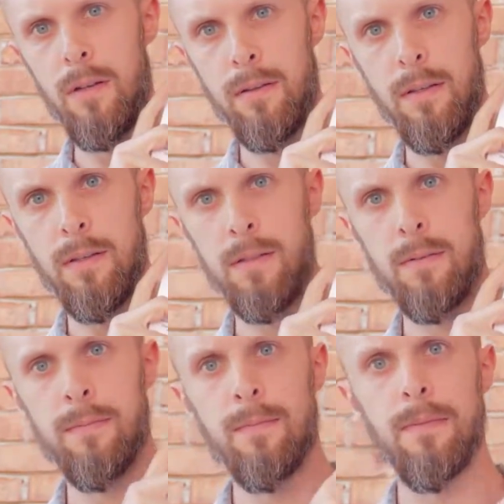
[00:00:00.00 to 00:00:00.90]
like this
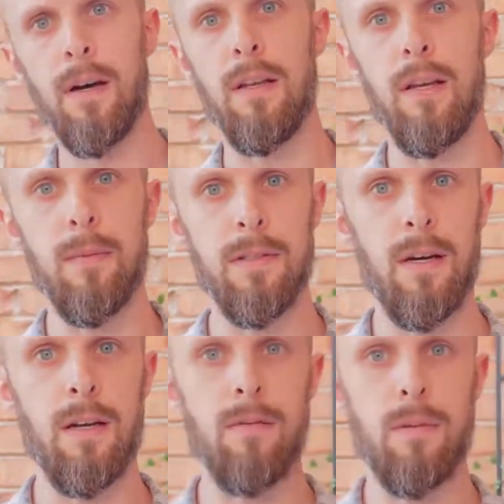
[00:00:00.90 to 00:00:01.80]
on
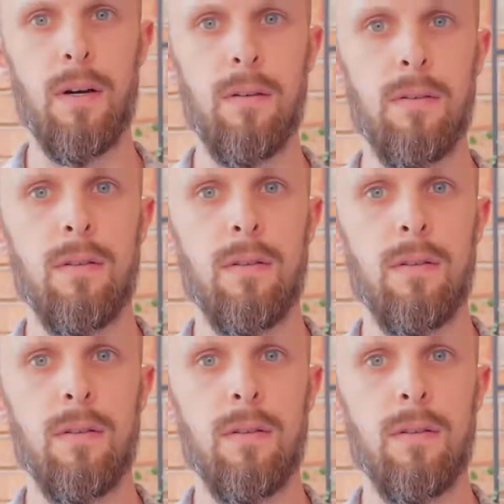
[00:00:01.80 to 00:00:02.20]
Amazon. It was about